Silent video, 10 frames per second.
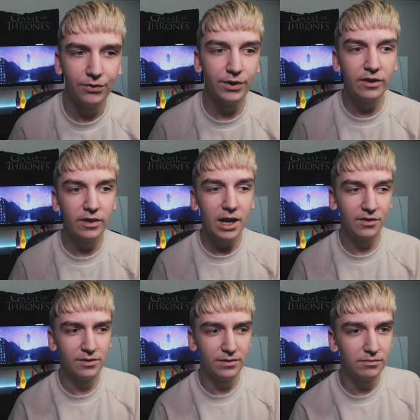So
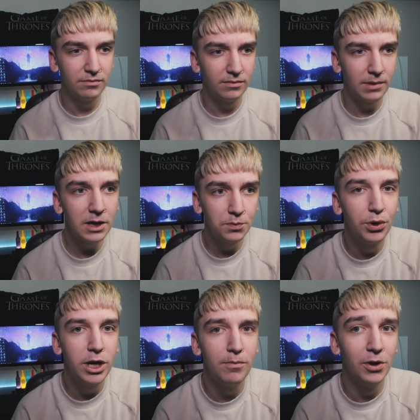that's that's
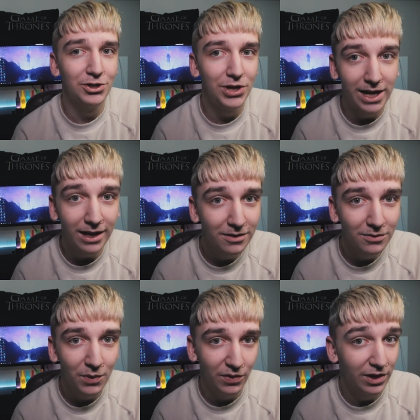pretty much it
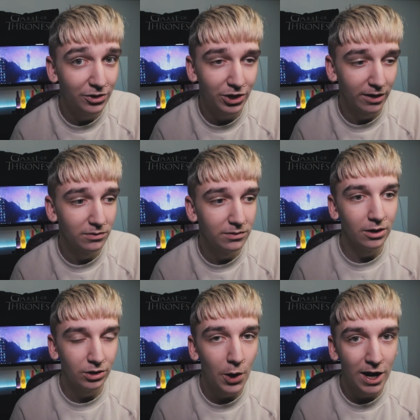with this channel.
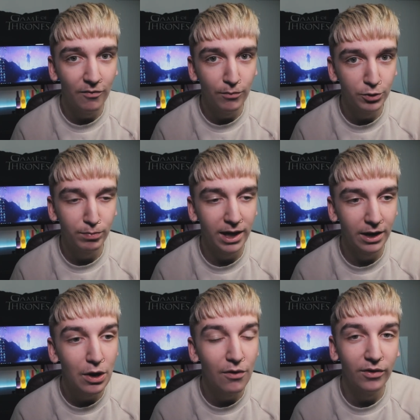I don't have much
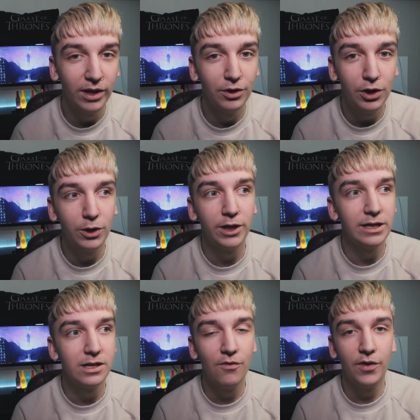planned other than doing
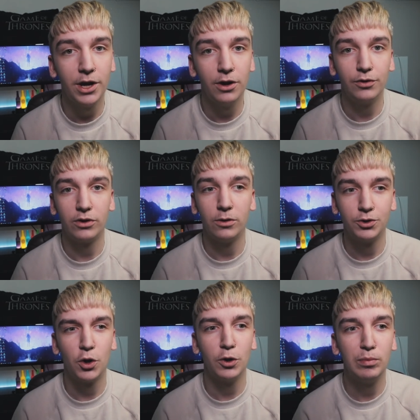these little videos. I'll
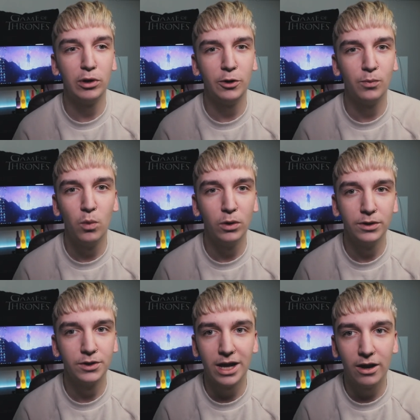try and upload
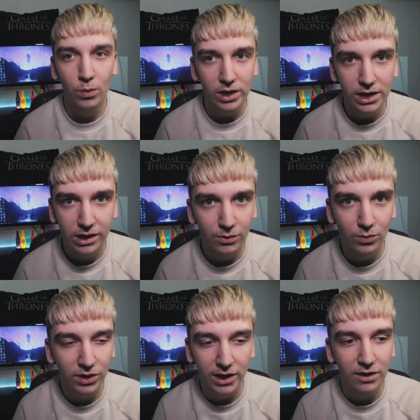once a week
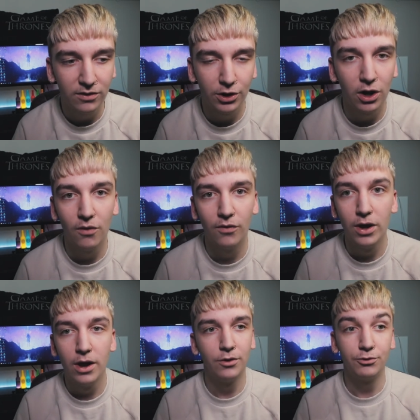with these. I know
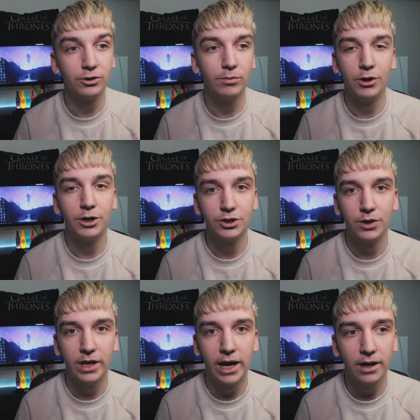I've just uploaded
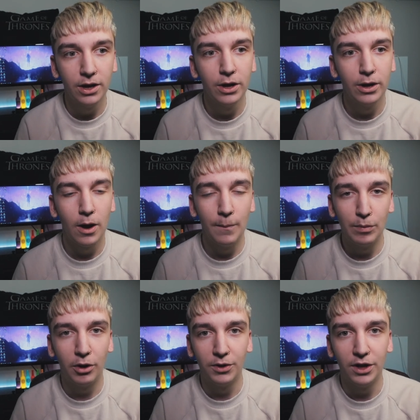Sunday. I'm
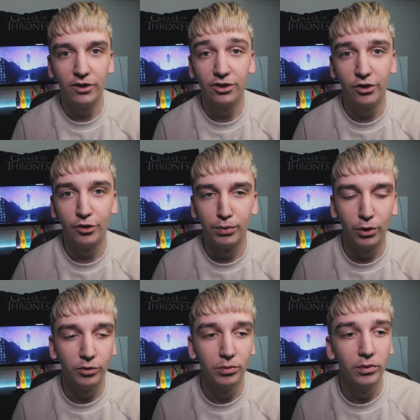uploading this as soon as
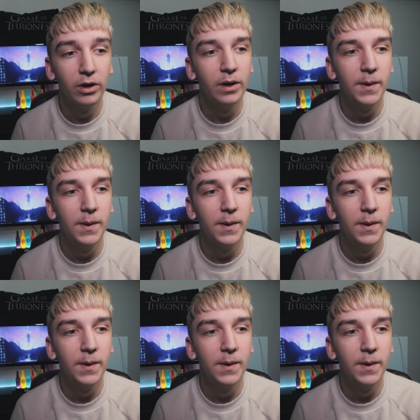possible.